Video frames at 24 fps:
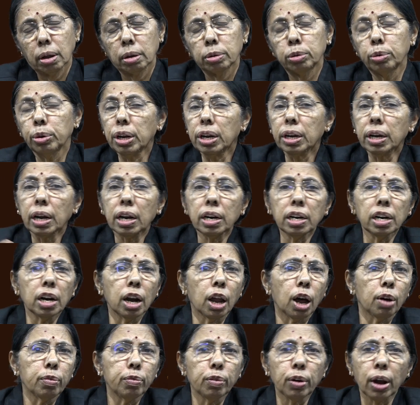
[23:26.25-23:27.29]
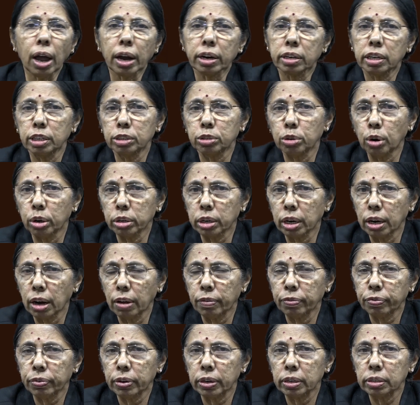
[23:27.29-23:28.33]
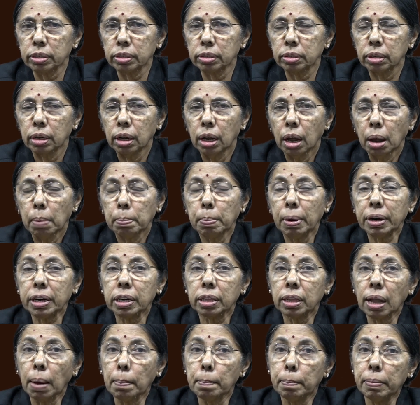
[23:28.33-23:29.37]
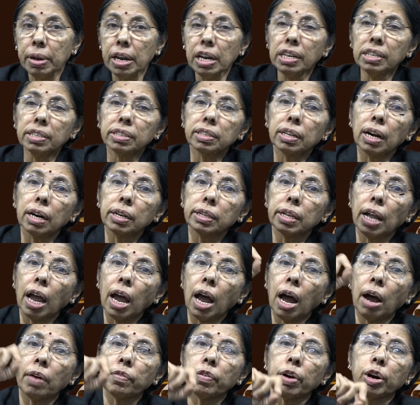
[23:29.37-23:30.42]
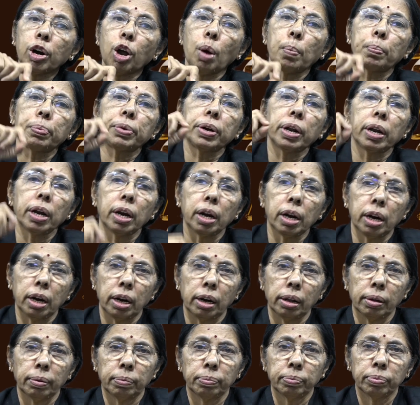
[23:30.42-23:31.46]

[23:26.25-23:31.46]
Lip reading: Doing any lawful act is not an offense. But the means that they have adopted